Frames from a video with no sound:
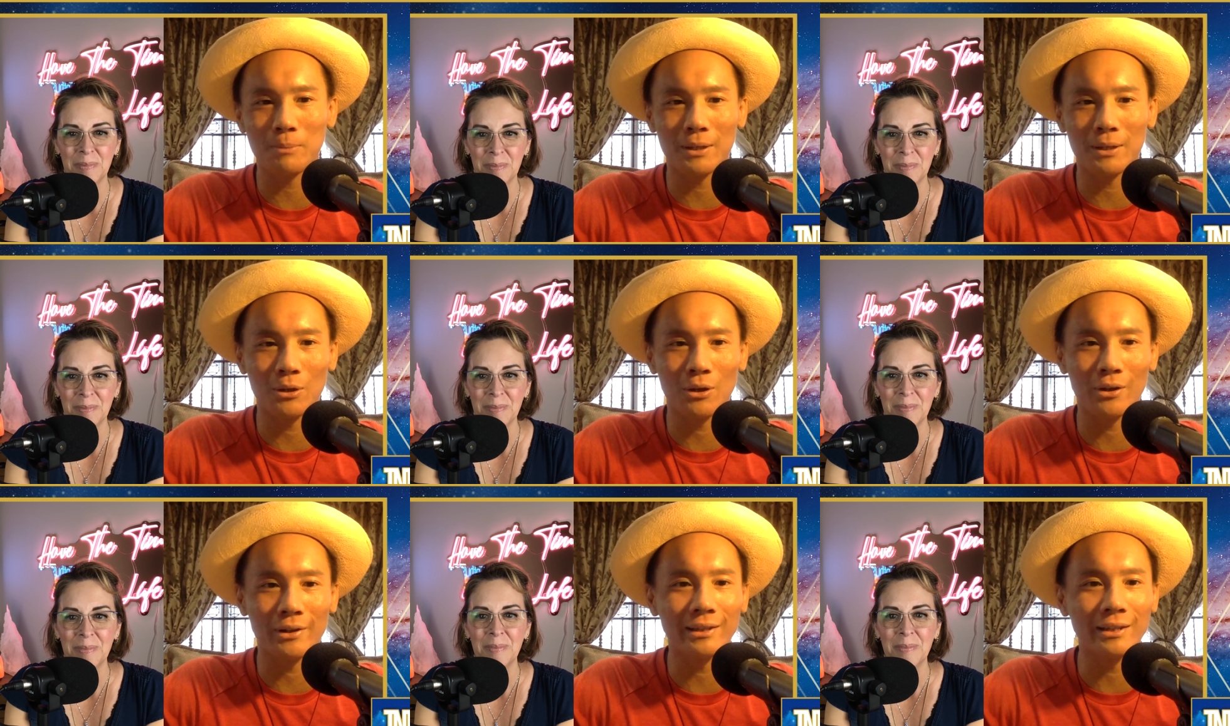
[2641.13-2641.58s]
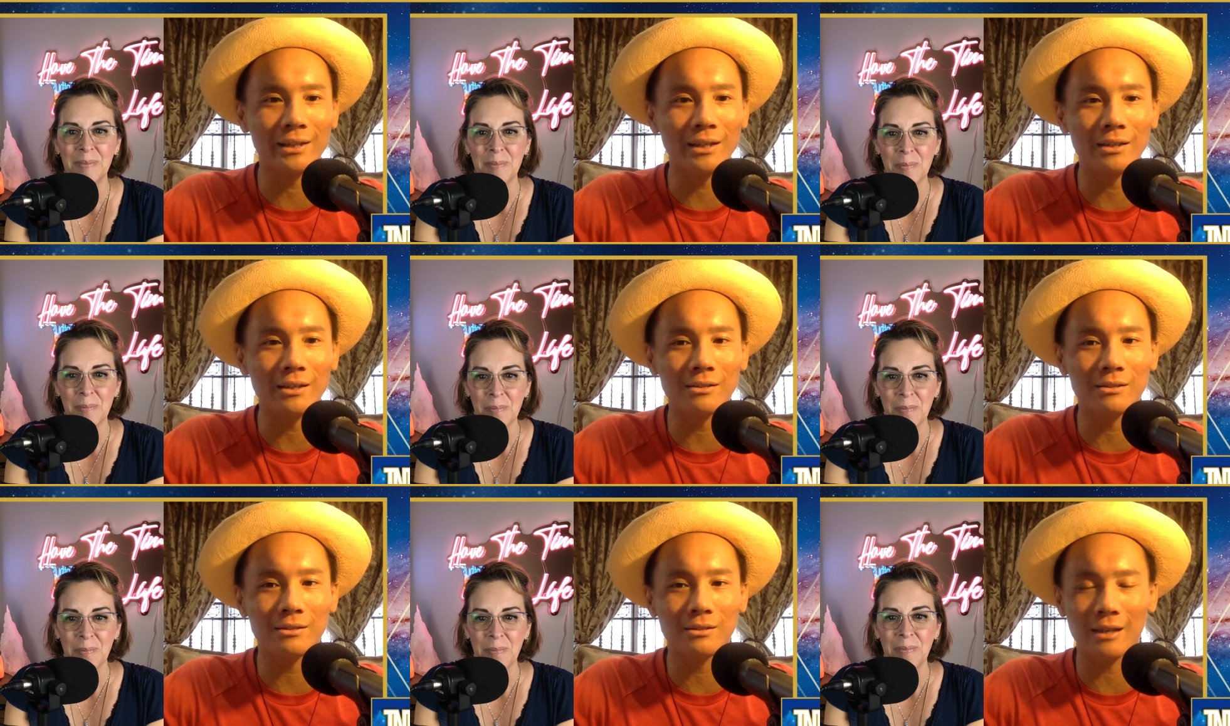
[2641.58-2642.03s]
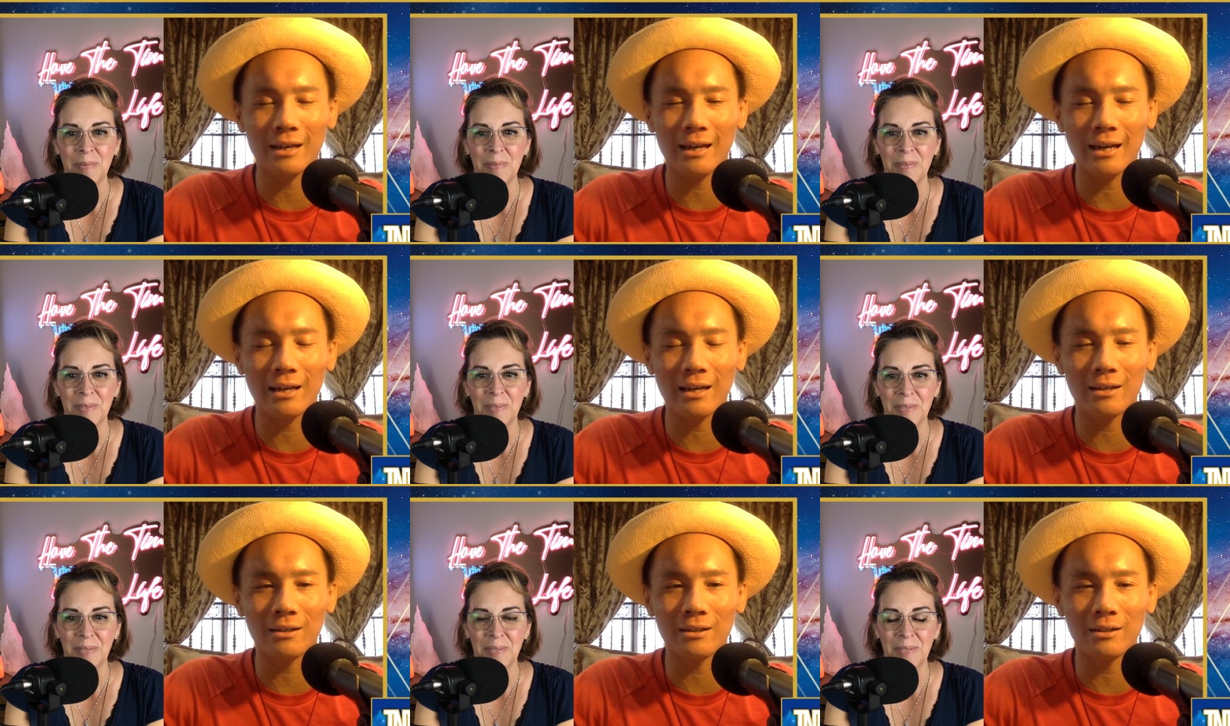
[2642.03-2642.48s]
Speaker 1: but not least
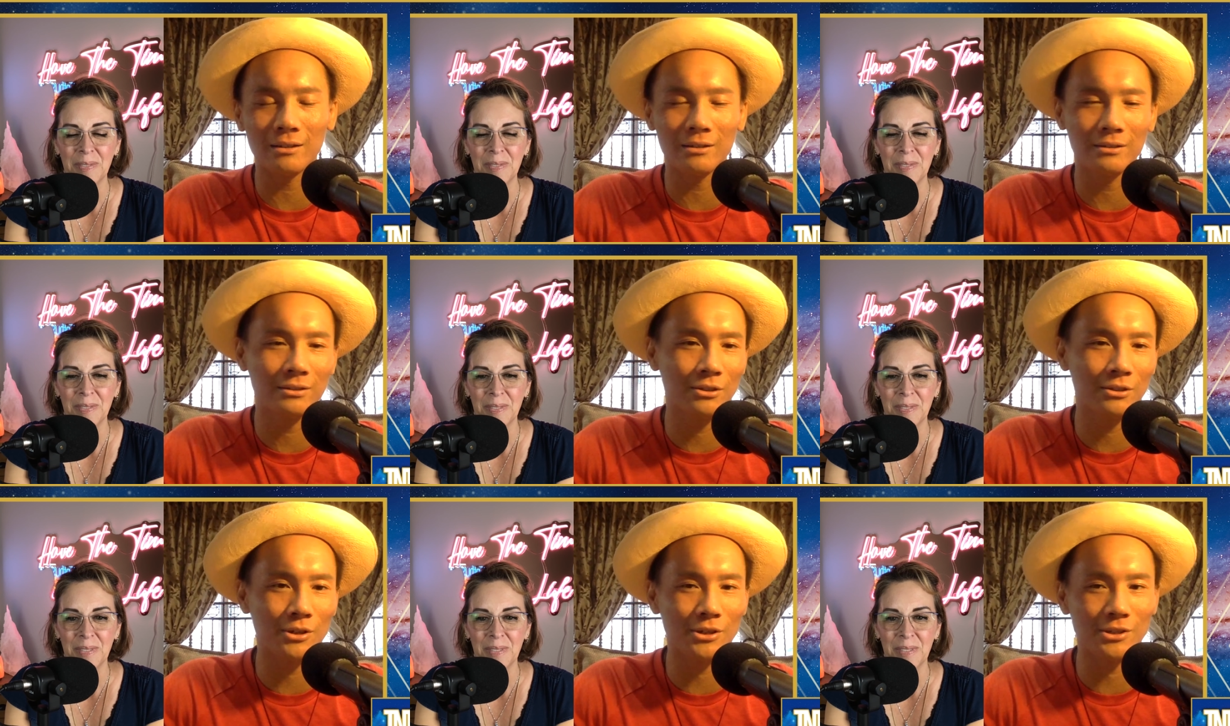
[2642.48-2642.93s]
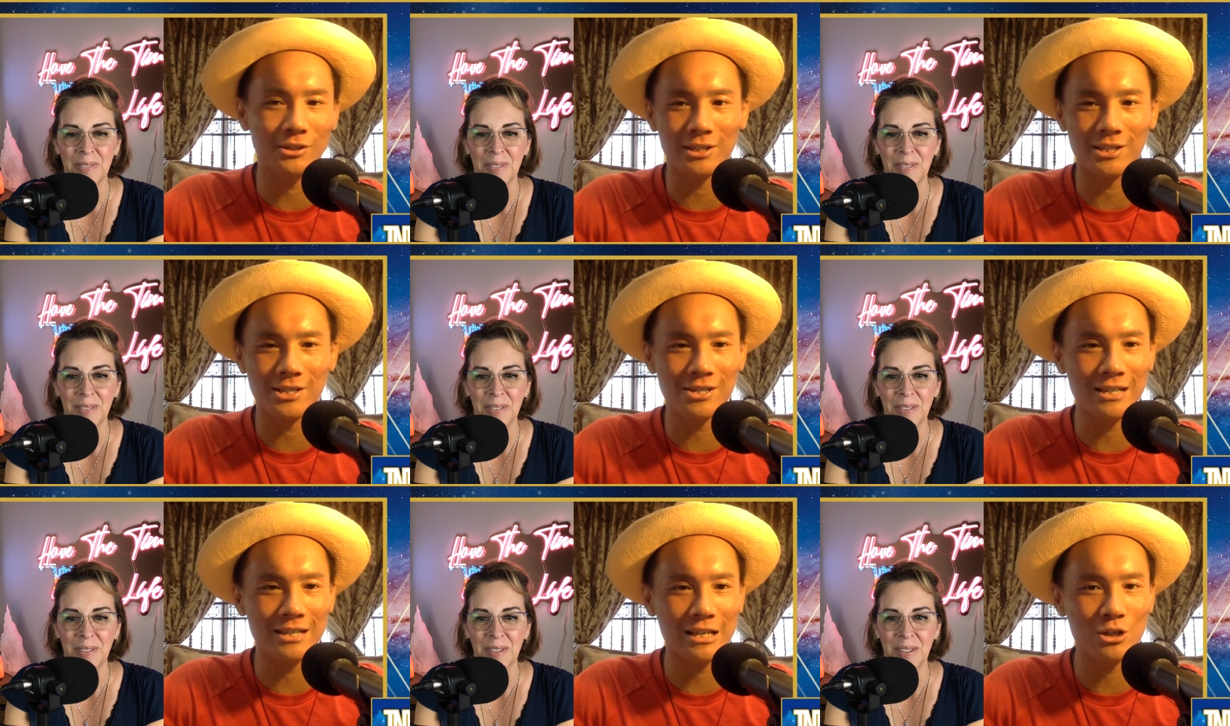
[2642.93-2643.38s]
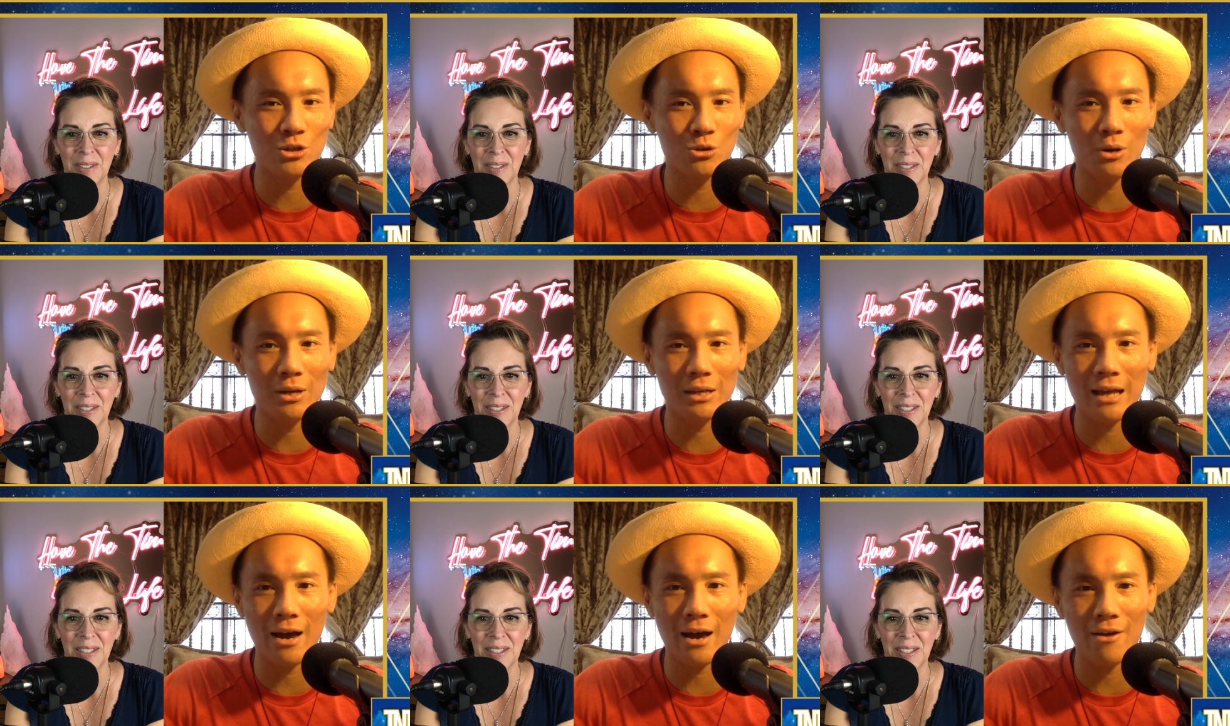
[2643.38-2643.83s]
seriously just
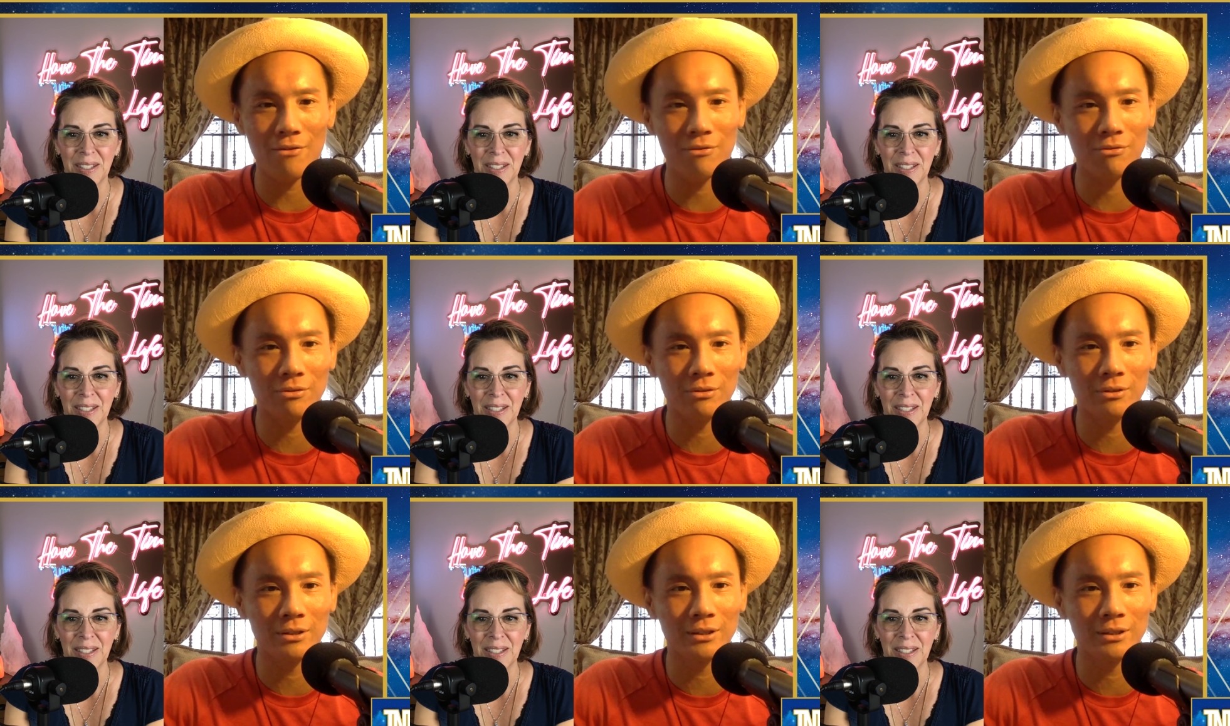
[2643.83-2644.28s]
enjoy life